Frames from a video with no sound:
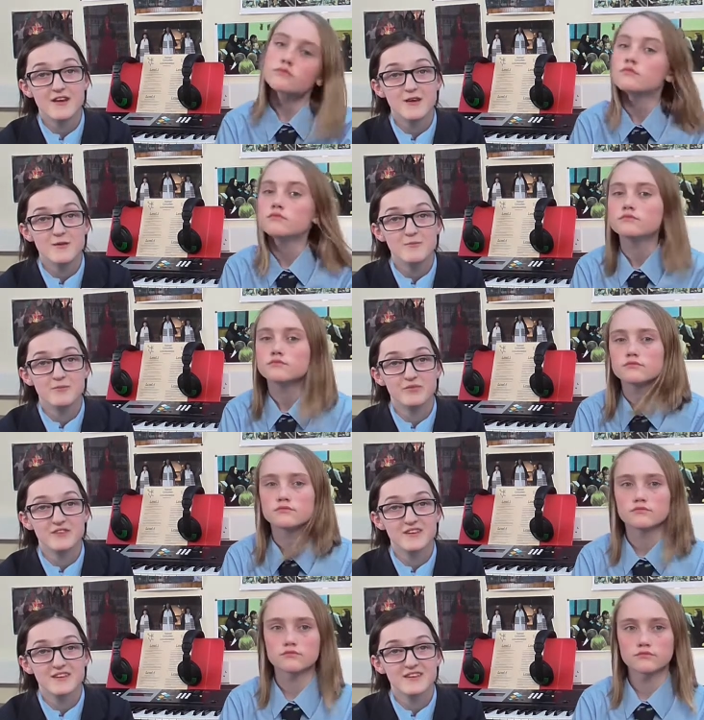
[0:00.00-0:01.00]
Speaker 1: and um,
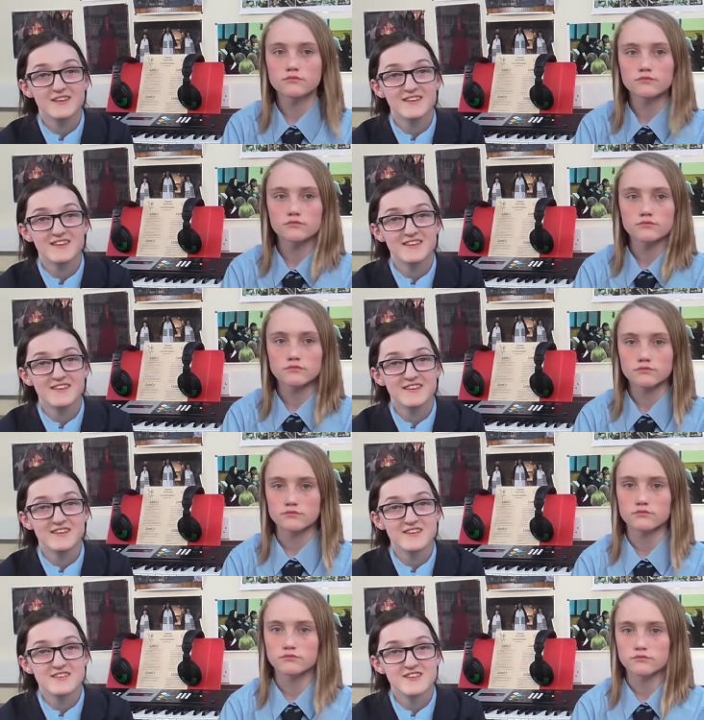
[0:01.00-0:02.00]

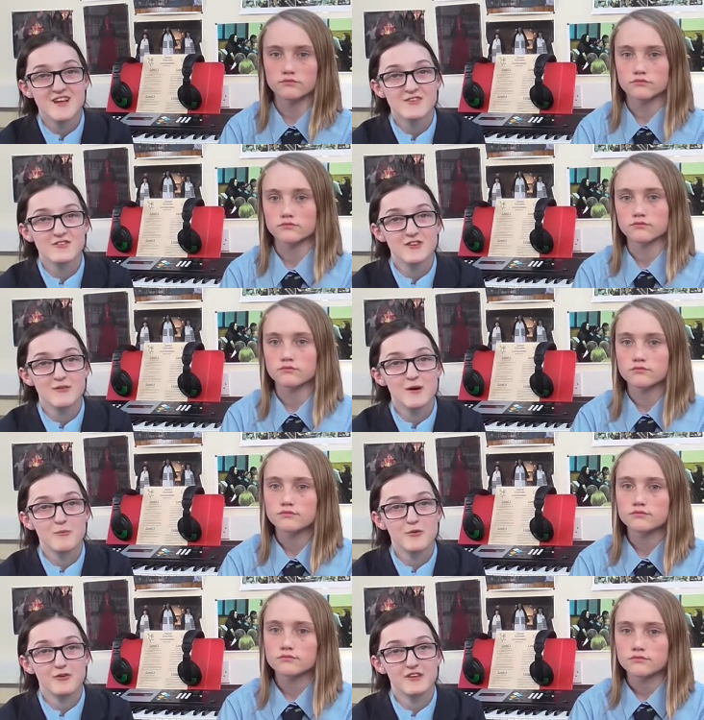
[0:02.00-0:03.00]
it sounds really well
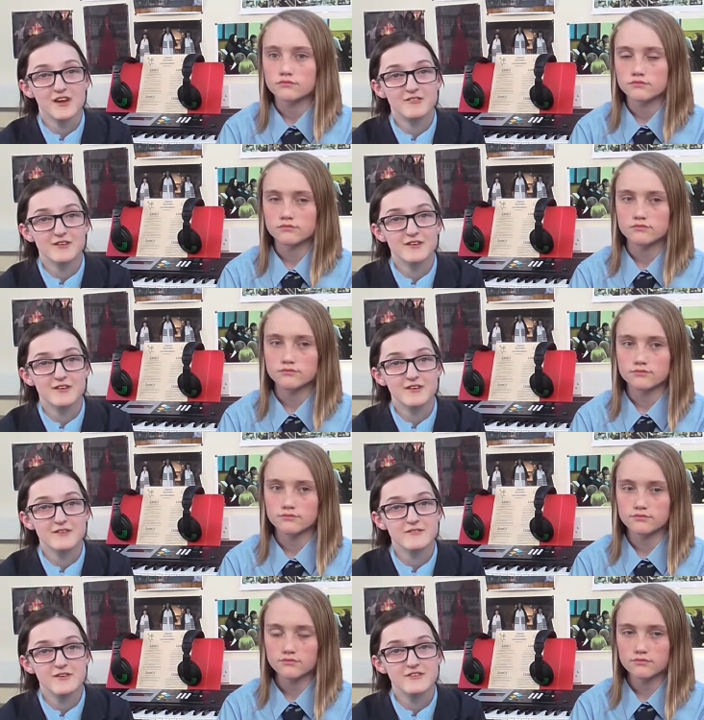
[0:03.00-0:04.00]
put together and
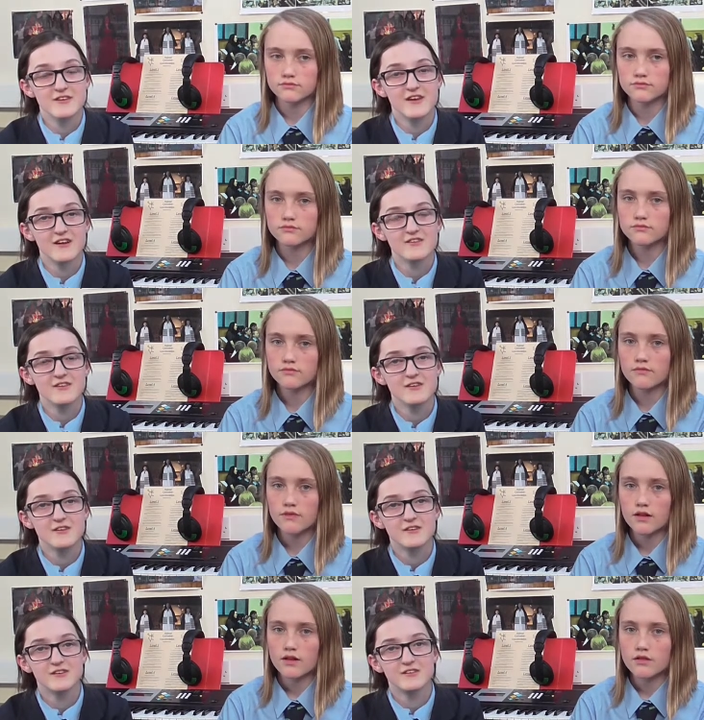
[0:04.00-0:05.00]
it fits in nicely.
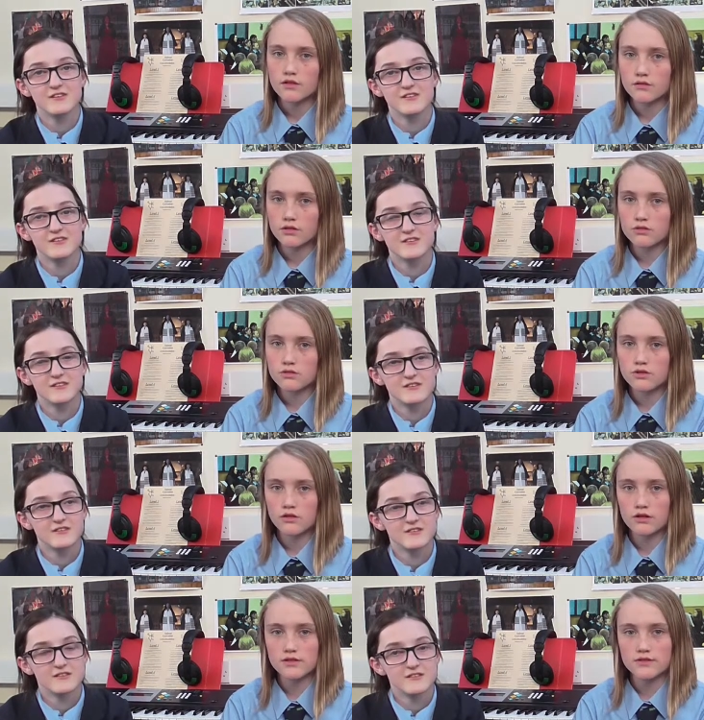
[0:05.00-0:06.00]
Speaker 2: There were also
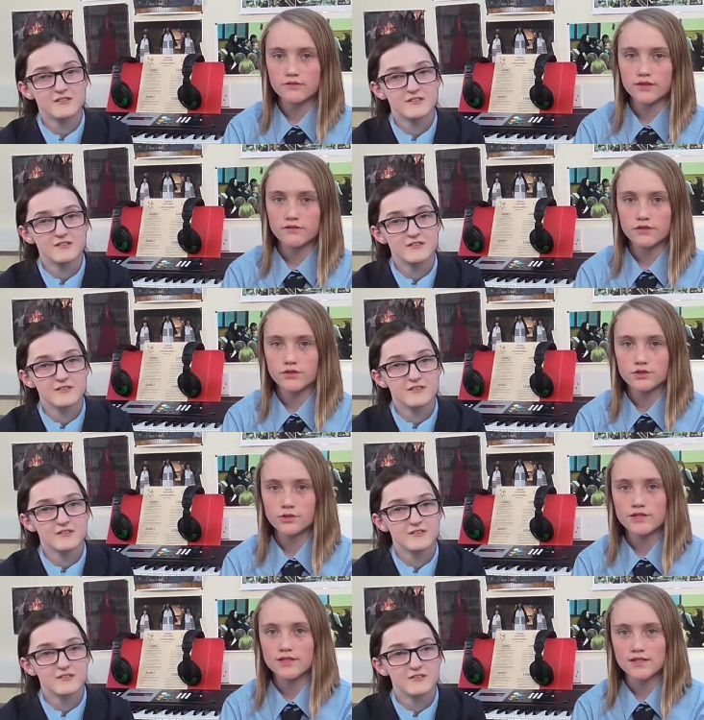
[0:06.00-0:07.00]
lots of different
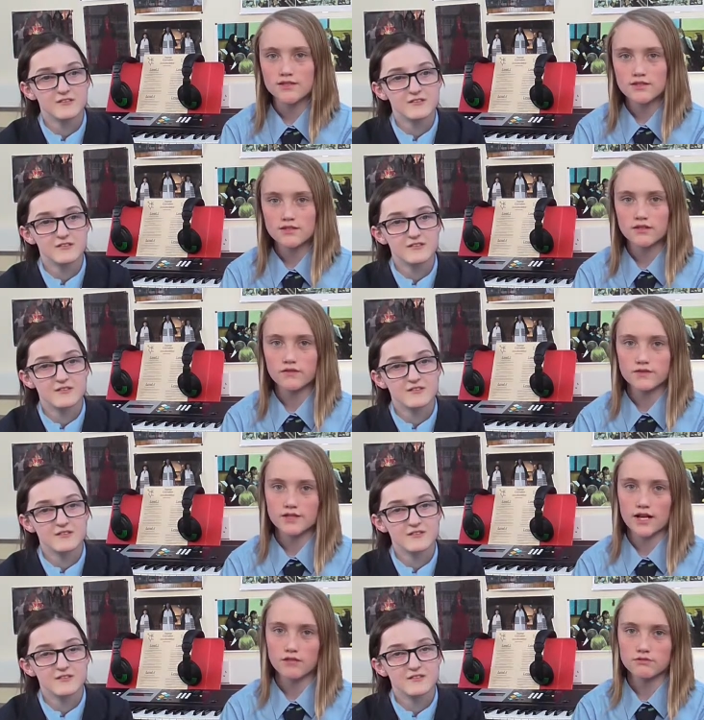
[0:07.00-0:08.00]
choices of
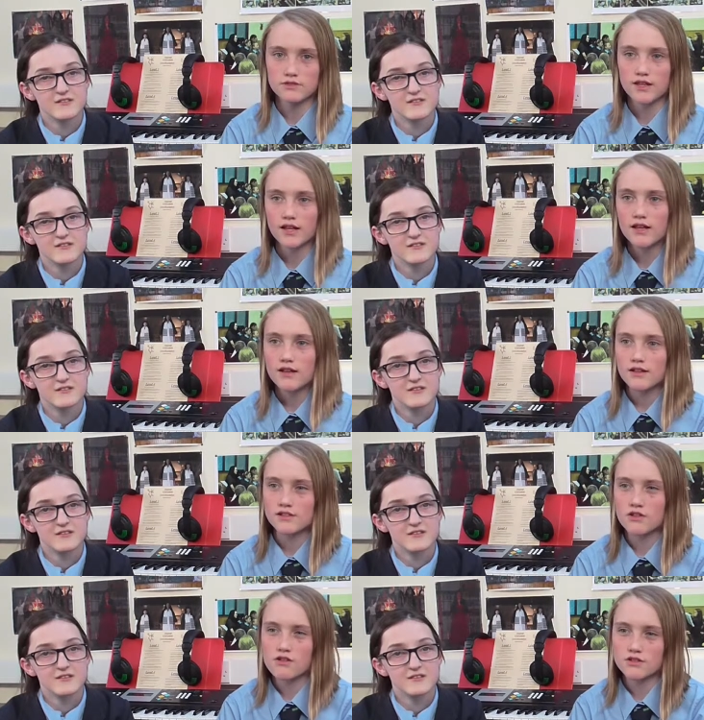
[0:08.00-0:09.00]
sounds. Like hmm.
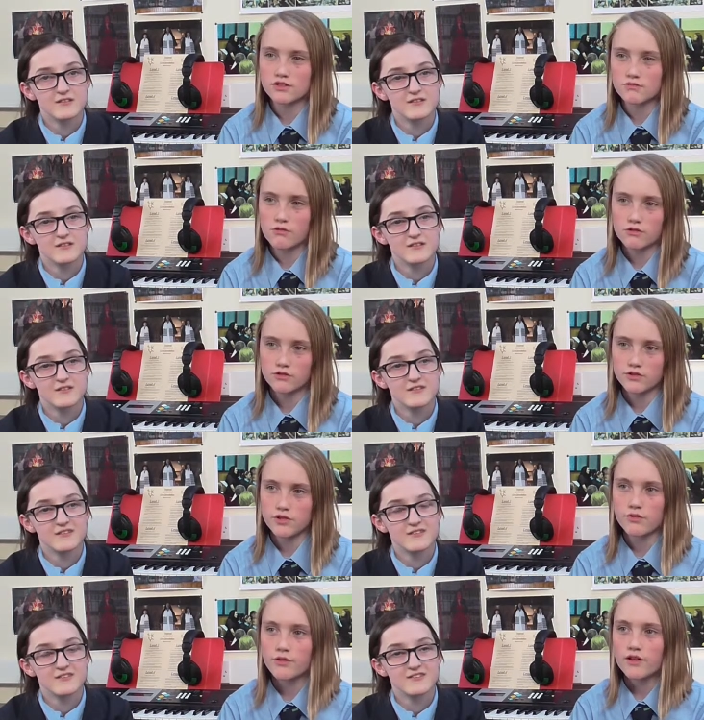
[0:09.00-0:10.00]
there's not just one or
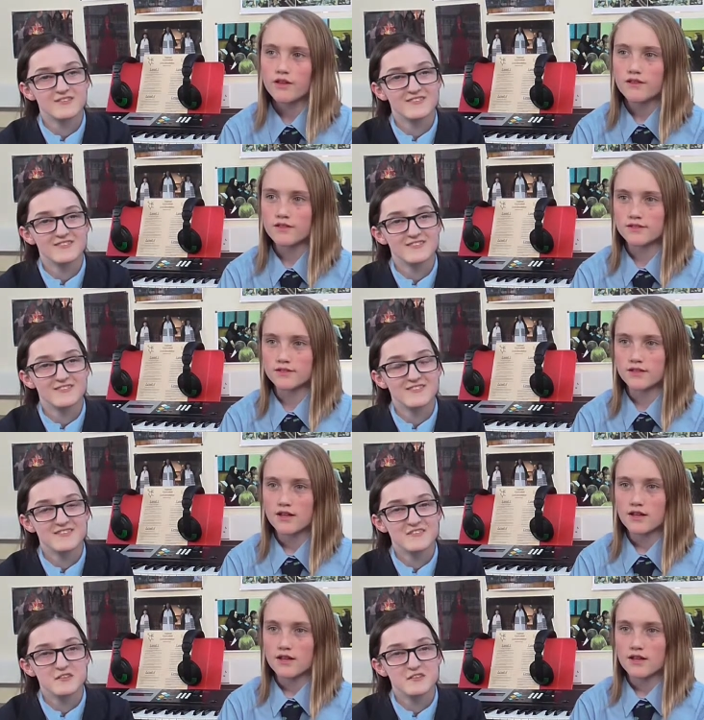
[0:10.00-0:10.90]
two. There's